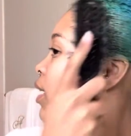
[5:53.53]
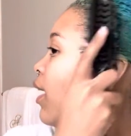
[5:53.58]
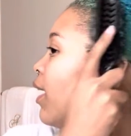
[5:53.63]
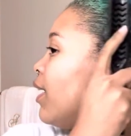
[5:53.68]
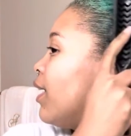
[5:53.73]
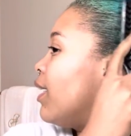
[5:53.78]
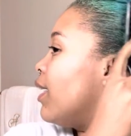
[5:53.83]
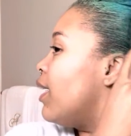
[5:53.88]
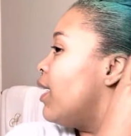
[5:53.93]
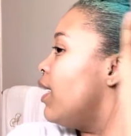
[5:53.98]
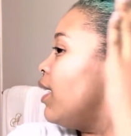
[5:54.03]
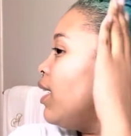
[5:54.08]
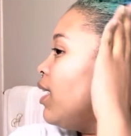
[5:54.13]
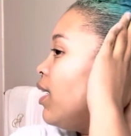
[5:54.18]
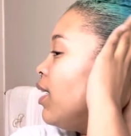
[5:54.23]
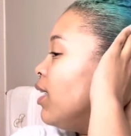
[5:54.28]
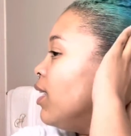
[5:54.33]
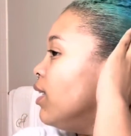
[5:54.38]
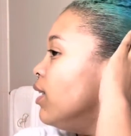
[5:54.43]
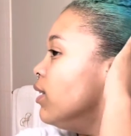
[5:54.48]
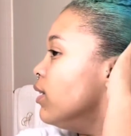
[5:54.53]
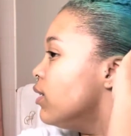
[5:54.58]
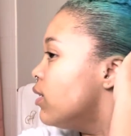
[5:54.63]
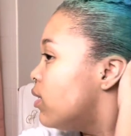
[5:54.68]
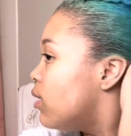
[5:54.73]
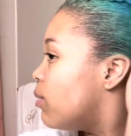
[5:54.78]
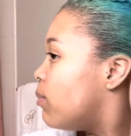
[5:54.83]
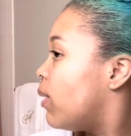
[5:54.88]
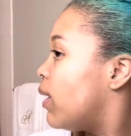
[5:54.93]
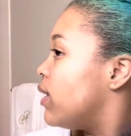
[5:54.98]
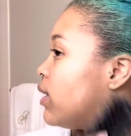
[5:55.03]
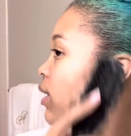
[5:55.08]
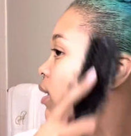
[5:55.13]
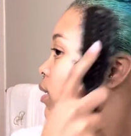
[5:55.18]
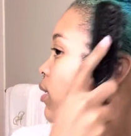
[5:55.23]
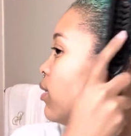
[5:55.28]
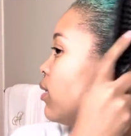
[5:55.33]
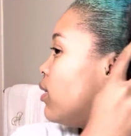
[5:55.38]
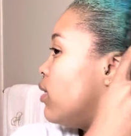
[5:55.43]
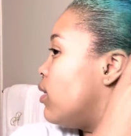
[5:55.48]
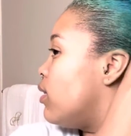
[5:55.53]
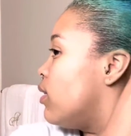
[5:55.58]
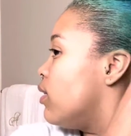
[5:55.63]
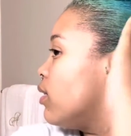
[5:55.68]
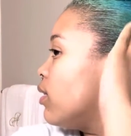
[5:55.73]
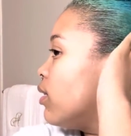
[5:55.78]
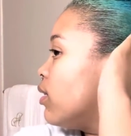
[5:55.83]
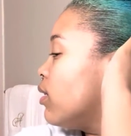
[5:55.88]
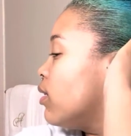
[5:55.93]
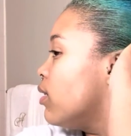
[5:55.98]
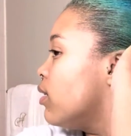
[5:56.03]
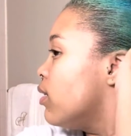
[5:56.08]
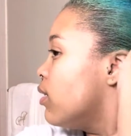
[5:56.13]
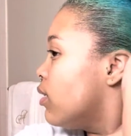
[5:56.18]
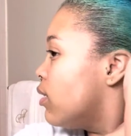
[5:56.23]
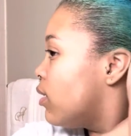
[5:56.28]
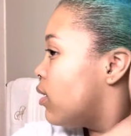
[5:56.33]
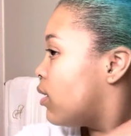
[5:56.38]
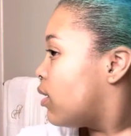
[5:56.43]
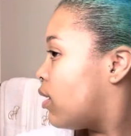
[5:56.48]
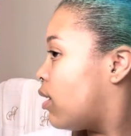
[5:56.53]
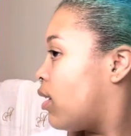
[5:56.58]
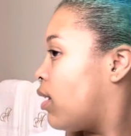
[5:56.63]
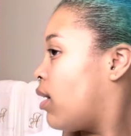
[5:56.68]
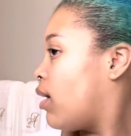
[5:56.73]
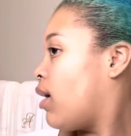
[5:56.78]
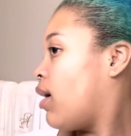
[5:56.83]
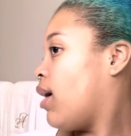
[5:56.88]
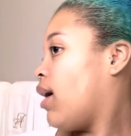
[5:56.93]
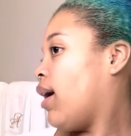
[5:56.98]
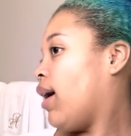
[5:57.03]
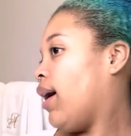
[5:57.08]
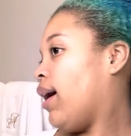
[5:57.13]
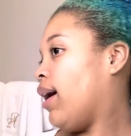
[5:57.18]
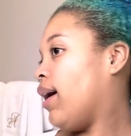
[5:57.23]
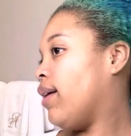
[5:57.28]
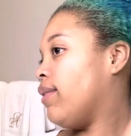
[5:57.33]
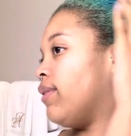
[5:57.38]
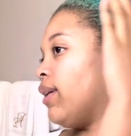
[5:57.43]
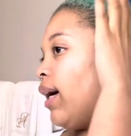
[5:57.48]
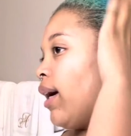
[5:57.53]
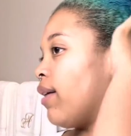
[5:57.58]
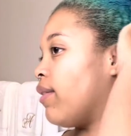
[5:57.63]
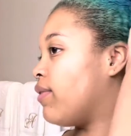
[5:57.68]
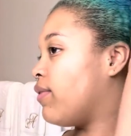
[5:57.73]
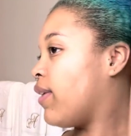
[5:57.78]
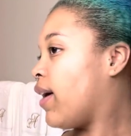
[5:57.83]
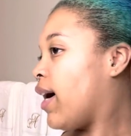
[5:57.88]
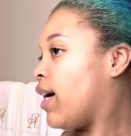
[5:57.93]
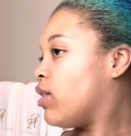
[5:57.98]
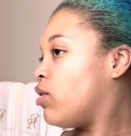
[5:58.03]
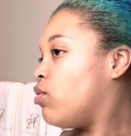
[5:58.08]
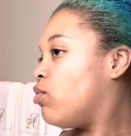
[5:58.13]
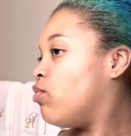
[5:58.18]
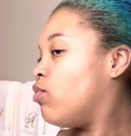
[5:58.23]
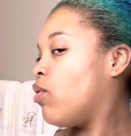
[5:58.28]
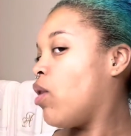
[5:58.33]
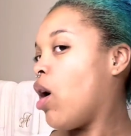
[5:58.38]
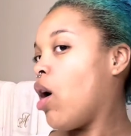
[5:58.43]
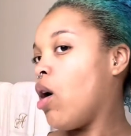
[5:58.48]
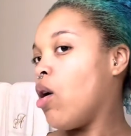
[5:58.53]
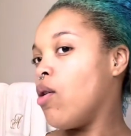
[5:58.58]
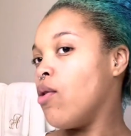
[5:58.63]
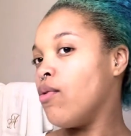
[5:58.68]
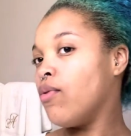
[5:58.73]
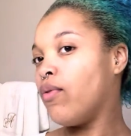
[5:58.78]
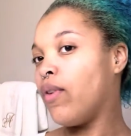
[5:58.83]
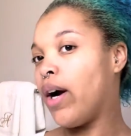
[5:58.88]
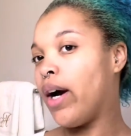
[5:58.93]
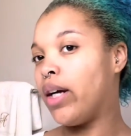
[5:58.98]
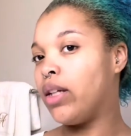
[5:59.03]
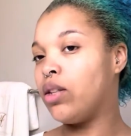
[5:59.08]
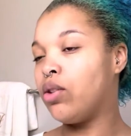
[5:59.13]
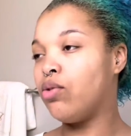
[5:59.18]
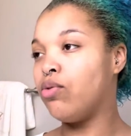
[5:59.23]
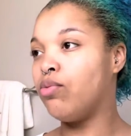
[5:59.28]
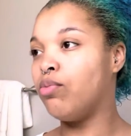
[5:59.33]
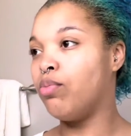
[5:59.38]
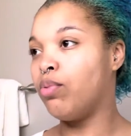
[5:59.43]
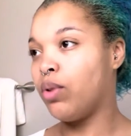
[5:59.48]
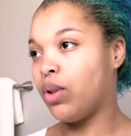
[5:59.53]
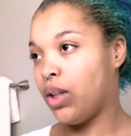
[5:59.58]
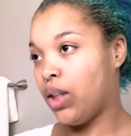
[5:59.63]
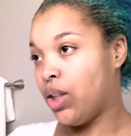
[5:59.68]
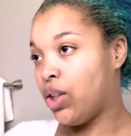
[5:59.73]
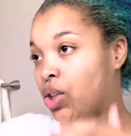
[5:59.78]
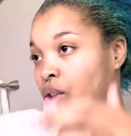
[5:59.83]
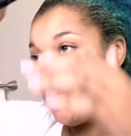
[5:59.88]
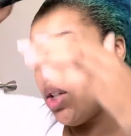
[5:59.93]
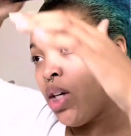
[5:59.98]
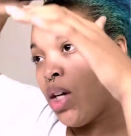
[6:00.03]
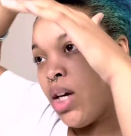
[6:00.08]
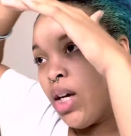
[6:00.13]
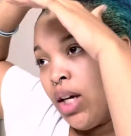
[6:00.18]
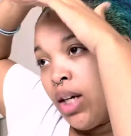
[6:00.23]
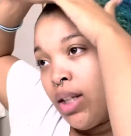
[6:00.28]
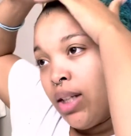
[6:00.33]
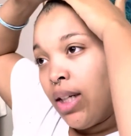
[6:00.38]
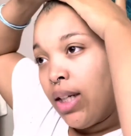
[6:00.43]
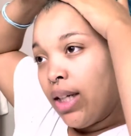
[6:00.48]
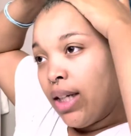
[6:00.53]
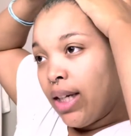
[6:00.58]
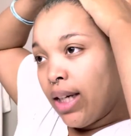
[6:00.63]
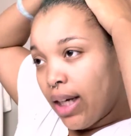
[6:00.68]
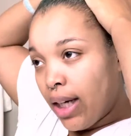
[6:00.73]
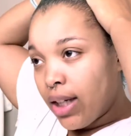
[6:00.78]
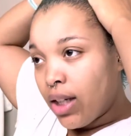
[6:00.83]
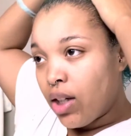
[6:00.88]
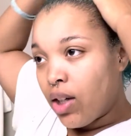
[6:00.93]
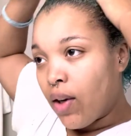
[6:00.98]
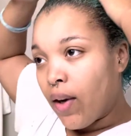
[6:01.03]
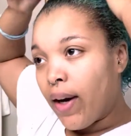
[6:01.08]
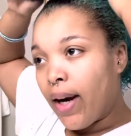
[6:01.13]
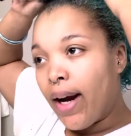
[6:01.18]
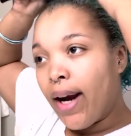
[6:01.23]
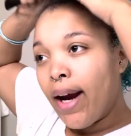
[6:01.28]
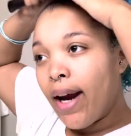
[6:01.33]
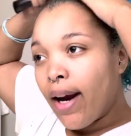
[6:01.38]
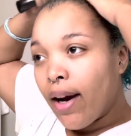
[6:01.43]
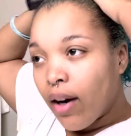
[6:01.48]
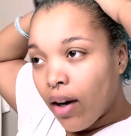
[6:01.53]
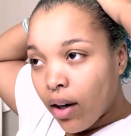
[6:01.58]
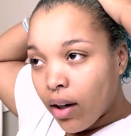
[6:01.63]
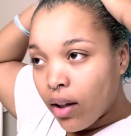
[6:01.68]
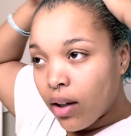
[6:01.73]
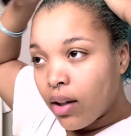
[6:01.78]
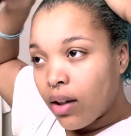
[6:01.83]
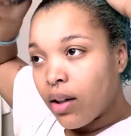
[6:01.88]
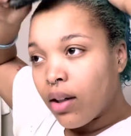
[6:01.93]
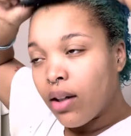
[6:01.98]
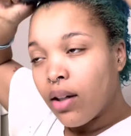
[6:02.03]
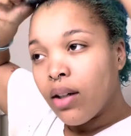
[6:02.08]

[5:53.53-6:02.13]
And the key is to basically have like a fine tooth comb, fine tooth brush to get your hair